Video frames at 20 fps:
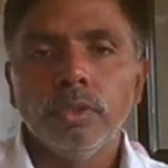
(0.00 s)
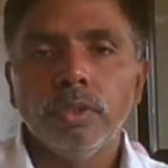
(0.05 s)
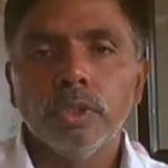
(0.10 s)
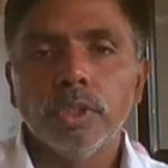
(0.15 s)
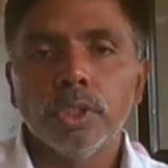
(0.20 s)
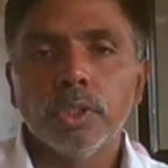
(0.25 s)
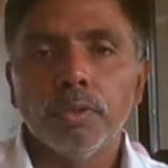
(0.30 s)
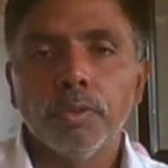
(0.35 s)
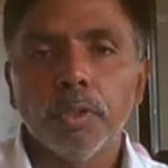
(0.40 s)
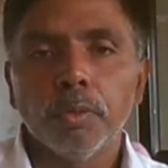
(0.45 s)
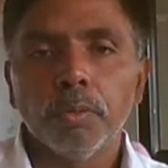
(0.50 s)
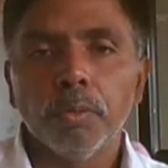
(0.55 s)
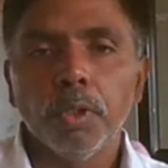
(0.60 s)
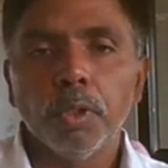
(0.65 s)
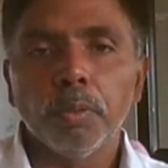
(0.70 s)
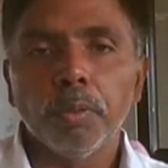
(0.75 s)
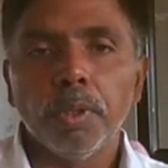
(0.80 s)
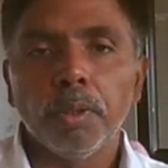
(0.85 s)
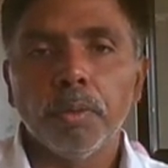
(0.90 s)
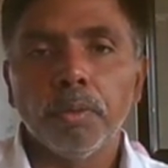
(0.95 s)
So one more
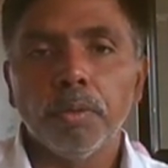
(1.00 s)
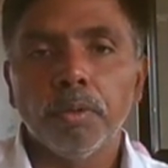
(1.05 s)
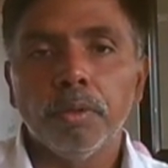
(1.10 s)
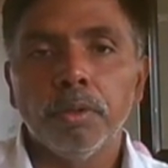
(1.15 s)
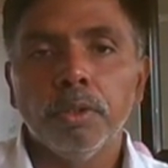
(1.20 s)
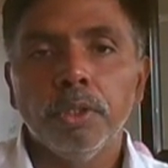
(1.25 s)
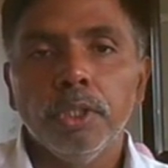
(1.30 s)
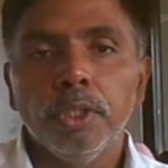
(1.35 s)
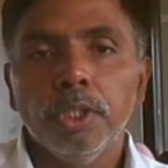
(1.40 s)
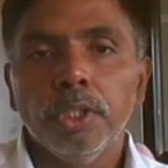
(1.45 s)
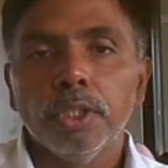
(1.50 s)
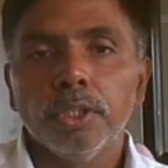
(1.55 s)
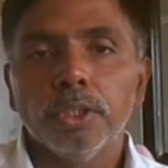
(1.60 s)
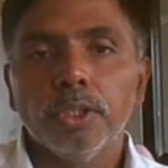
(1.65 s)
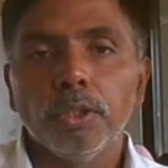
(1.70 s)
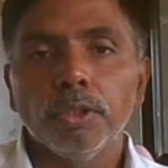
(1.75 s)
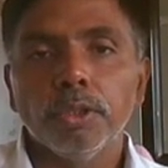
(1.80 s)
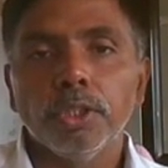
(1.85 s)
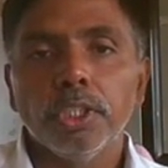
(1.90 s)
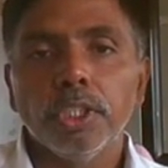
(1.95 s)
problem.
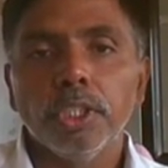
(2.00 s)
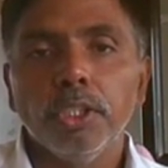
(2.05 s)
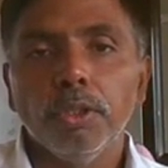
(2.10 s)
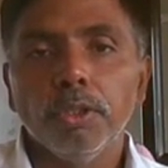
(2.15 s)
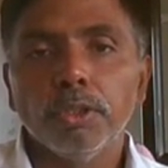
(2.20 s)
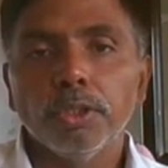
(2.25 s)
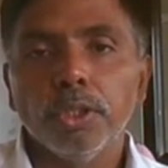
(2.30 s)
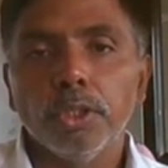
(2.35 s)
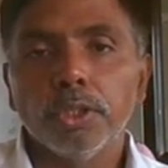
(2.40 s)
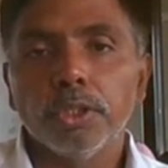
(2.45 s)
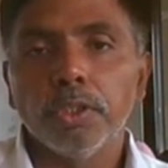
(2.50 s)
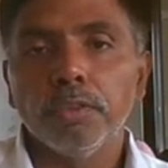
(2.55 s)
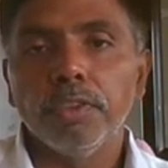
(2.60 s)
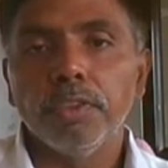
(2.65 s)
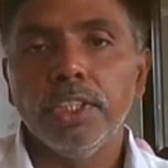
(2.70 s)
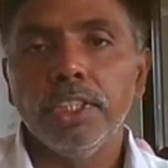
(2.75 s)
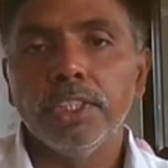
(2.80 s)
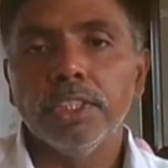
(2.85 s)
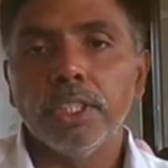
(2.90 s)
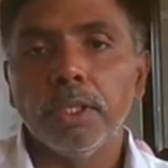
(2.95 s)
1000 kilojoules of
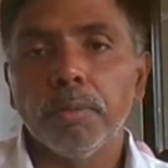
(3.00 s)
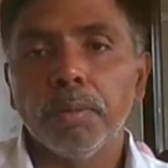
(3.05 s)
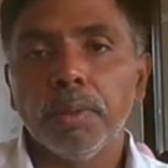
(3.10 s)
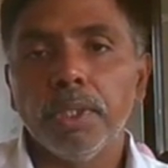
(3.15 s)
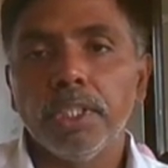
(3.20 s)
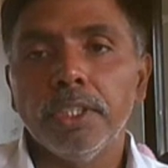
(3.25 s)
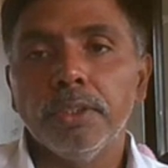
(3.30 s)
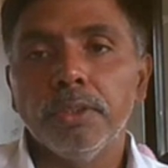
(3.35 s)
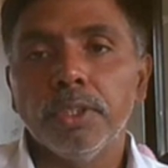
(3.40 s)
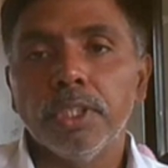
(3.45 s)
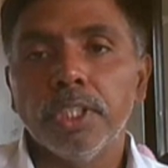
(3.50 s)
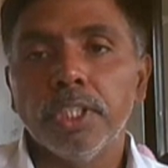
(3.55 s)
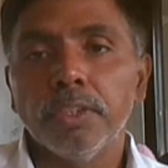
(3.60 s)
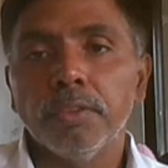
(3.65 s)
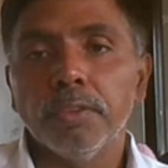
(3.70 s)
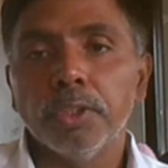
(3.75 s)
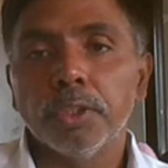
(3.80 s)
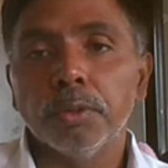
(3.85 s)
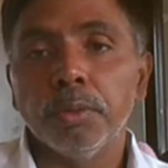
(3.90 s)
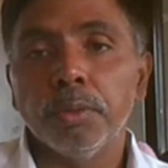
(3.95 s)
heat supplied to the
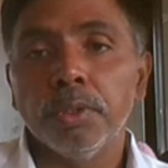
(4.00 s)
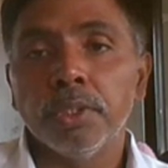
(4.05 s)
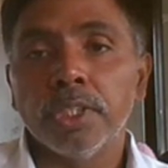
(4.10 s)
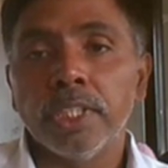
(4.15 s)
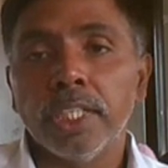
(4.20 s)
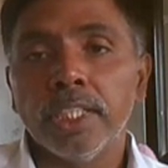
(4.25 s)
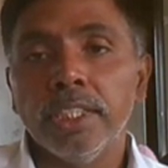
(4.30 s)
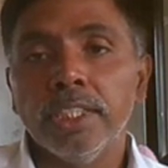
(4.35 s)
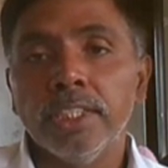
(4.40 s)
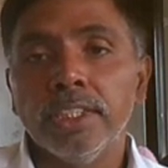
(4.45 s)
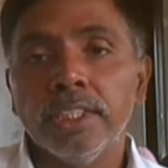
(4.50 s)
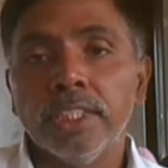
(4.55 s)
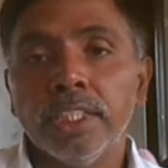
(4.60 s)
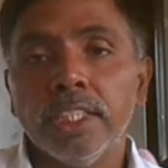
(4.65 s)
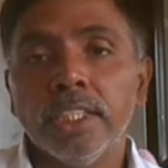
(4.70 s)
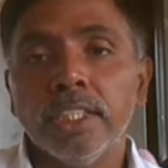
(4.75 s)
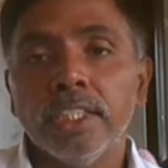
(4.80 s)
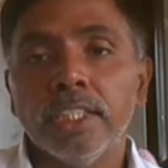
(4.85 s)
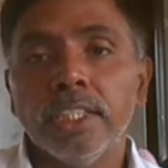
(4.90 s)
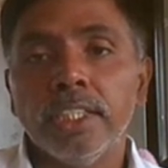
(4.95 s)
reversible cycle engine
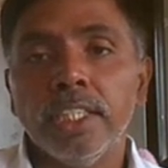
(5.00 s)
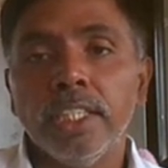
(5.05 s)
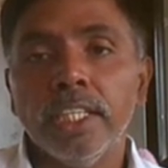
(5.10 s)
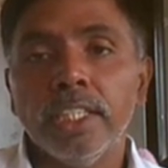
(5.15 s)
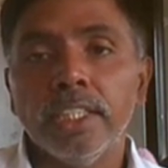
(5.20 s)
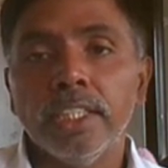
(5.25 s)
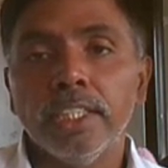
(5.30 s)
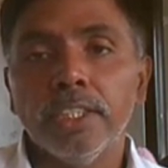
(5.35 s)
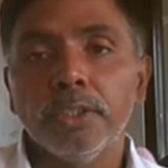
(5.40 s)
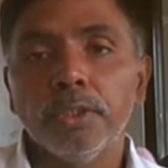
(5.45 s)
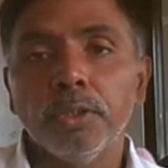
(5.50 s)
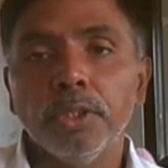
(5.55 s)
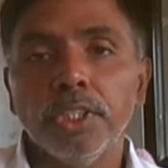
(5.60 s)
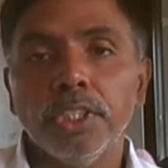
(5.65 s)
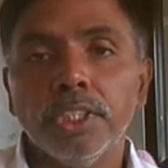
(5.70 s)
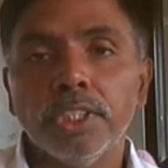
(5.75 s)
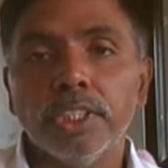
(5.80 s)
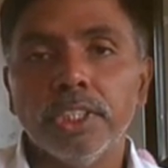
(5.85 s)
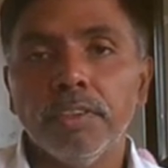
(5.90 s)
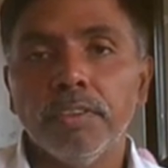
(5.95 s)
at
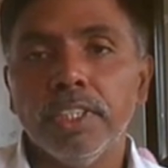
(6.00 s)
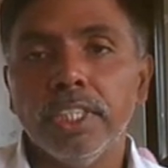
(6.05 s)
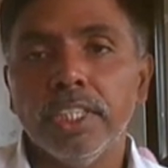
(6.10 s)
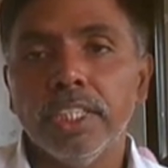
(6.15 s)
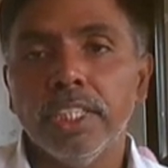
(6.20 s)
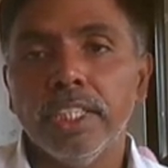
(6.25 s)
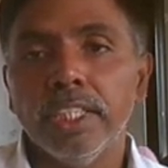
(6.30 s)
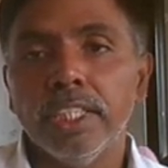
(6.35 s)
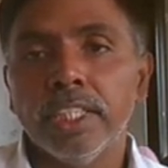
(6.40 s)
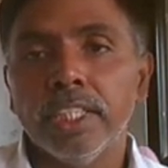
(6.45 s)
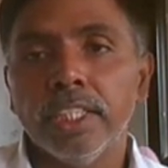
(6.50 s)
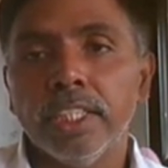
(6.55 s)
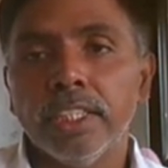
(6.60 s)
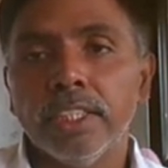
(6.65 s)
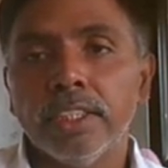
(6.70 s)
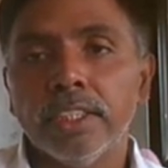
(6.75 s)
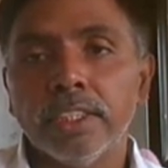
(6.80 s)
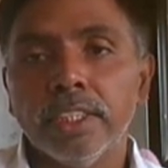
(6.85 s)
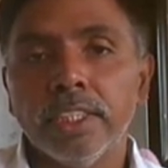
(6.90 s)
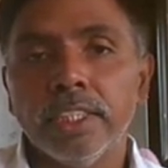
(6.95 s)
327 degree
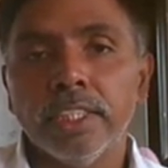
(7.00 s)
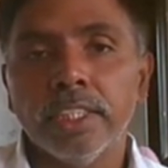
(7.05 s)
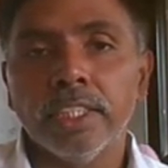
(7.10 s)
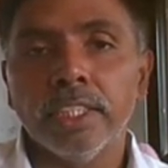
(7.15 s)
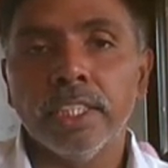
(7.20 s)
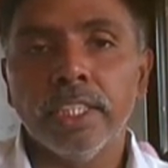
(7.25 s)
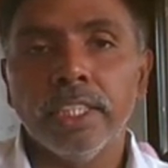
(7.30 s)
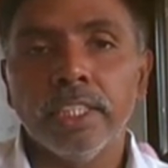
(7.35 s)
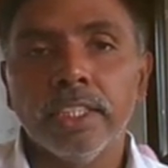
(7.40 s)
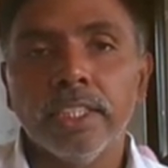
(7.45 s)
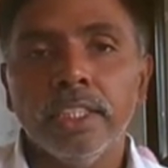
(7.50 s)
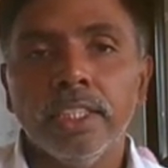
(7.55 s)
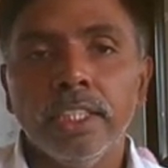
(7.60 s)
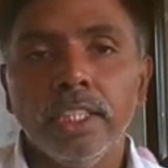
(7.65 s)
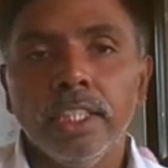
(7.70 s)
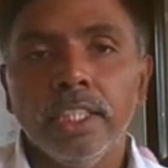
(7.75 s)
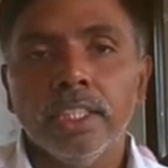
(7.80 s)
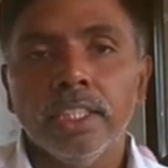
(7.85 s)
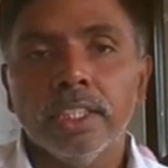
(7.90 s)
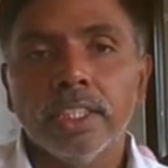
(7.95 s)
centigrade.
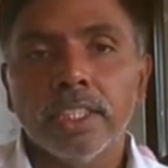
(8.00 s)
The